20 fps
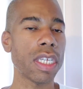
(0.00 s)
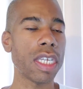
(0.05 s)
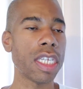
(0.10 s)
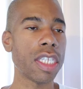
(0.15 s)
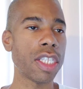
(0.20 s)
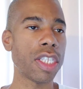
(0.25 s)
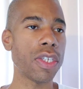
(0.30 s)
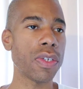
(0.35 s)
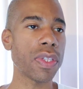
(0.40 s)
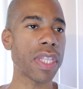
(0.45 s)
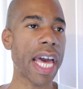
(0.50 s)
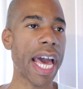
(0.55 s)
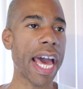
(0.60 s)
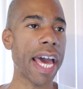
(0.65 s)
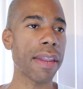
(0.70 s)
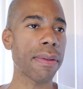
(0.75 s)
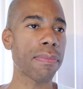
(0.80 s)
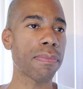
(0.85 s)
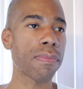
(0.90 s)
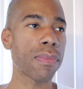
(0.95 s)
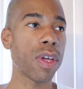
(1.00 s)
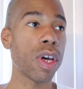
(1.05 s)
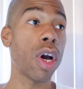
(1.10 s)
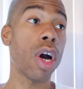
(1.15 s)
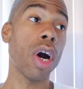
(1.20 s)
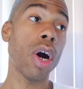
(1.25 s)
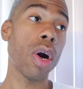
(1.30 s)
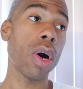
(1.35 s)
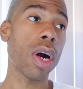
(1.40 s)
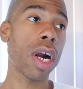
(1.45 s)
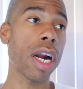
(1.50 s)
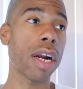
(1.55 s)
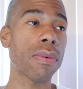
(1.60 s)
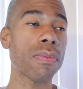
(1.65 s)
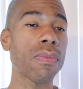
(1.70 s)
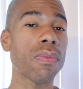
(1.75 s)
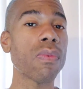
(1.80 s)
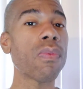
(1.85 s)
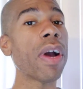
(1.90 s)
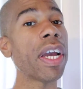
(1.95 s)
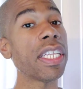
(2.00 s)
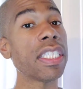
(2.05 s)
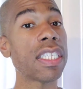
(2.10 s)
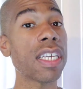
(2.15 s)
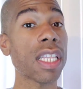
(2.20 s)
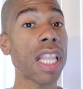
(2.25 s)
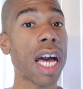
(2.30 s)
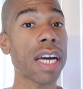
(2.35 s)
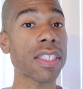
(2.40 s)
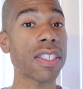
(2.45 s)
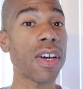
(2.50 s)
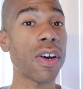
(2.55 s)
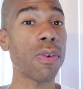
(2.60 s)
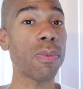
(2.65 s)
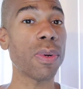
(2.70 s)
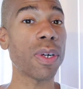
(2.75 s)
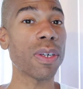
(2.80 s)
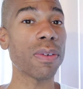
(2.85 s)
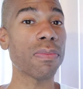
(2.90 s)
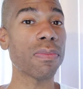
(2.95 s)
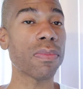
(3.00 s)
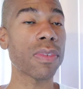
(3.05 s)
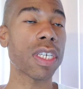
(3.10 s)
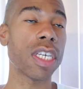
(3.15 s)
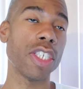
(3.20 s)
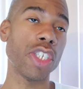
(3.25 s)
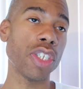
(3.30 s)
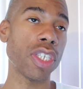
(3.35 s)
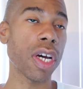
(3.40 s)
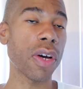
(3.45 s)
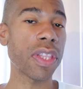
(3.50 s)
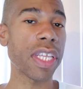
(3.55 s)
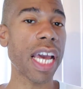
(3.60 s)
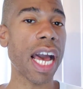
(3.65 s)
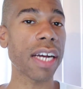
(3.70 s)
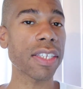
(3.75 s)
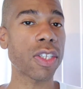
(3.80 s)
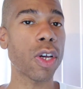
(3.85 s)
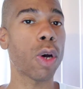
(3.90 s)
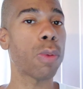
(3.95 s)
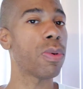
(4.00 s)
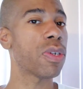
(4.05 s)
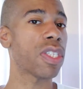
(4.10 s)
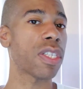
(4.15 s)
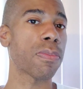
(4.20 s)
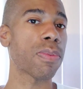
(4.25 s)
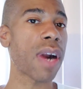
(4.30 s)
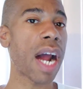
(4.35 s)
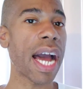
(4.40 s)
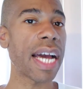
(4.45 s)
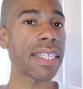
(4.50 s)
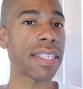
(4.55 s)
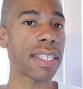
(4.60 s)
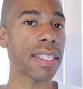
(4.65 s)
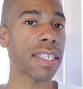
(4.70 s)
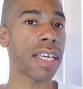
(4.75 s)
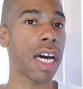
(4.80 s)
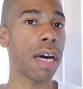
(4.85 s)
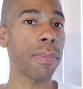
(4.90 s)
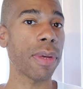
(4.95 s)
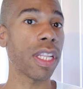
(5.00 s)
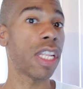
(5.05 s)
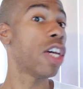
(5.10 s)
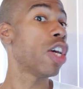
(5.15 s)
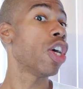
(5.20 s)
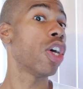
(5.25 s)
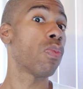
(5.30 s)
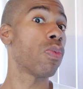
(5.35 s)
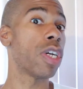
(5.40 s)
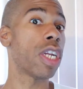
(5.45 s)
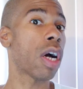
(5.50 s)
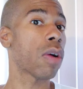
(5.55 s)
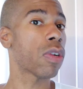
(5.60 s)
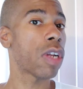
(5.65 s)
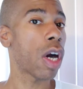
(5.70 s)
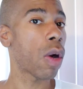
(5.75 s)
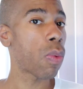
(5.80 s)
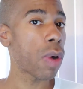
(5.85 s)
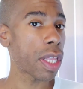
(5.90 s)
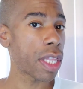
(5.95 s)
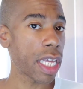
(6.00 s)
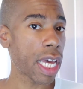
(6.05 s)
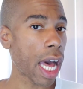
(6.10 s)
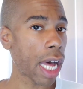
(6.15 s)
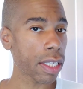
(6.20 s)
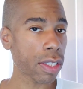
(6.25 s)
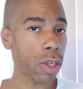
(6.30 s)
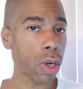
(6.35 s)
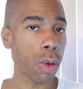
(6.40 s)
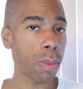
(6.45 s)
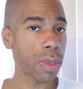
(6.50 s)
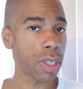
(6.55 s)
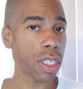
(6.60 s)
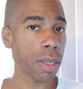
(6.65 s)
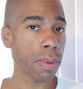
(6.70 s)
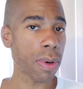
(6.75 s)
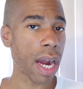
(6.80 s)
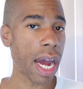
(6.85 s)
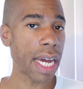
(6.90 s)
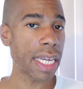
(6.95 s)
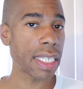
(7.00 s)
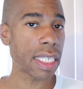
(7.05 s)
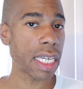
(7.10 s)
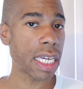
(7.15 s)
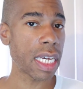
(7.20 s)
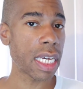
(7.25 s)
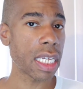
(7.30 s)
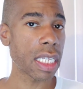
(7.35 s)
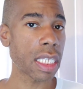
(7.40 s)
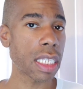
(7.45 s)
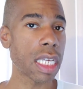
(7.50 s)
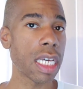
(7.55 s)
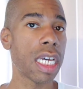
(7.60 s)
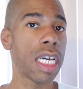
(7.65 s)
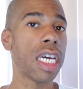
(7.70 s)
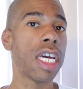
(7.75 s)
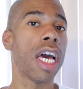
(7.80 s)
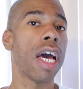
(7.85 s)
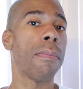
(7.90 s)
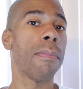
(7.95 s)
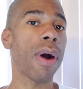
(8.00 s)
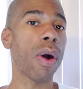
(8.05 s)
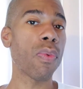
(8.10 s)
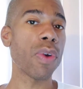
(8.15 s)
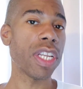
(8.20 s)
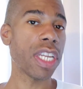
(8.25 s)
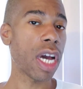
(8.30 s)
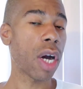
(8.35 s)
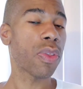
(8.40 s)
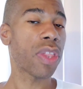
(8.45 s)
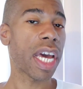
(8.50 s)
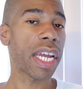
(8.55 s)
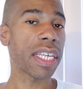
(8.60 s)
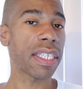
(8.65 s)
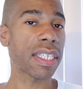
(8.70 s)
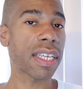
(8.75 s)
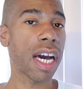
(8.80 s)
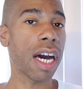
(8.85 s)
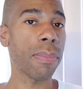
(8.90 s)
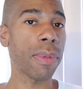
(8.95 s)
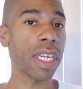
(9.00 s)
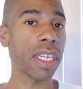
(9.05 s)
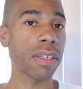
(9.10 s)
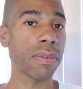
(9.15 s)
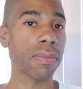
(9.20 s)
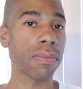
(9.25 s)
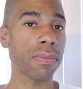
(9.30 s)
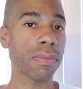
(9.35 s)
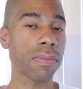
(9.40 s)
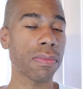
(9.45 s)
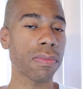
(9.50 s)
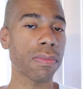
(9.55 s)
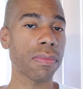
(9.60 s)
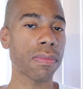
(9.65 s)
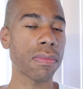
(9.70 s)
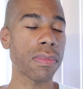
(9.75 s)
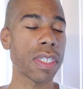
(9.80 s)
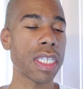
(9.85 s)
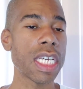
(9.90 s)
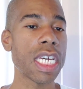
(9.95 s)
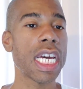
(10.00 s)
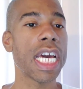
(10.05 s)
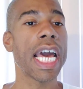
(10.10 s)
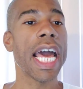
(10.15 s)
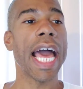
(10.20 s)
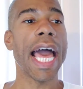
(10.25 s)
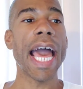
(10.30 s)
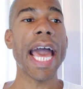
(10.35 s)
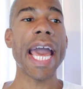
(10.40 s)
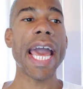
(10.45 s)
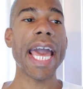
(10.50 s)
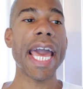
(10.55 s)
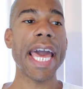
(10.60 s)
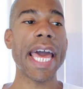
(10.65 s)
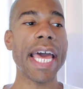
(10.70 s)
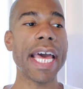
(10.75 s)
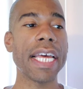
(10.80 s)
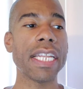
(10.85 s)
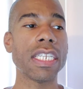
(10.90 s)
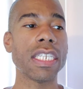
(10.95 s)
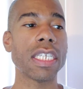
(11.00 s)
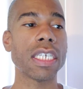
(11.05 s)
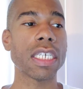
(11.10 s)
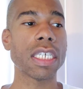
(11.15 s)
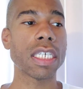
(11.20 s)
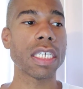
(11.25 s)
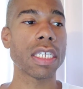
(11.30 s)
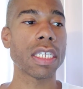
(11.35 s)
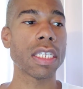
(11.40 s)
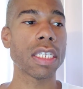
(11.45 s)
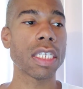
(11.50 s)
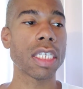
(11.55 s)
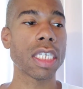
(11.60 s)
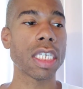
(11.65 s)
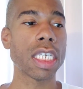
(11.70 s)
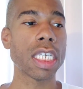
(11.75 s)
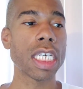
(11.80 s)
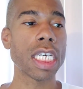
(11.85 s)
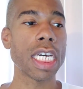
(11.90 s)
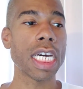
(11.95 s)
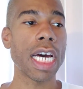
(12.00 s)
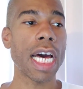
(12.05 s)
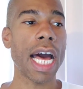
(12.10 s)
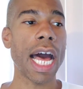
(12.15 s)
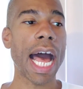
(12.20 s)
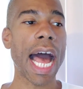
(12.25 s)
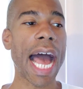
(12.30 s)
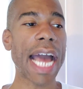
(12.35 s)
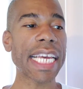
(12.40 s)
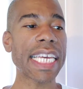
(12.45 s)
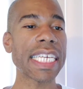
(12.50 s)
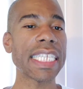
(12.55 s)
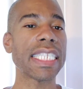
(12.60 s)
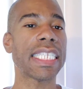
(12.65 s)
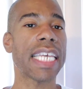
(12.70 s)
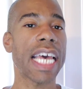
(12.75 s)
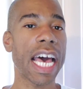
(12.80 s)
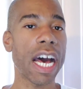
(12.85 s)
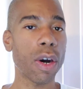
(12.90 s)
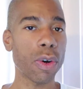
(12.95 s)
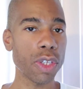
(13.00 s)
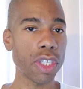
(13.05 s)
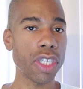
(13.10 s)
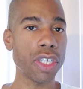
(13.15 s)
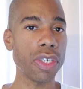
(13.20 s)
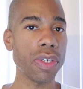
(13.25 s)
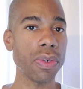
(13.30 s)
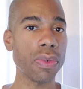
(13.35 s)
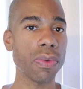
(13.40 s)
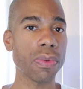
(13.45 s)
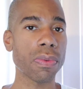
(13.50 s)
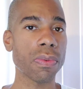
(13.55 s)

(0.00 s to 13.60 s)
and do that. Or wait until October, because you know the October surprise is coming. We don't know what the October surprise is, but we know that it's coming. And I can tell you